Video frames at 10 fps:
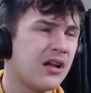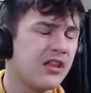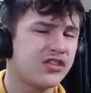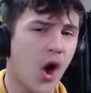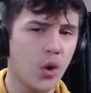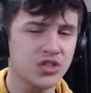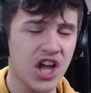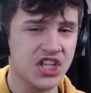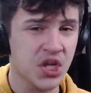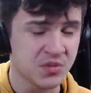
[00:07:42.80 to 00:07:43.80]
Those are
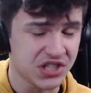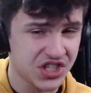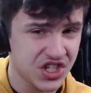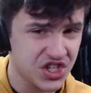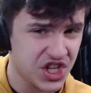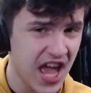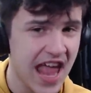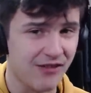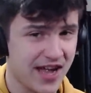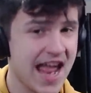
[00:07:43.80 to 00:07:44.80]
some
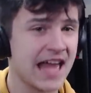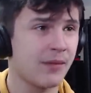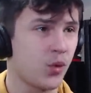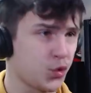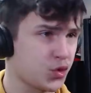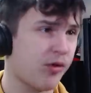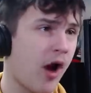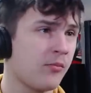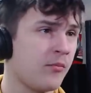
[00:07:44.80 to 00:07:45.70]
scary animals, bro.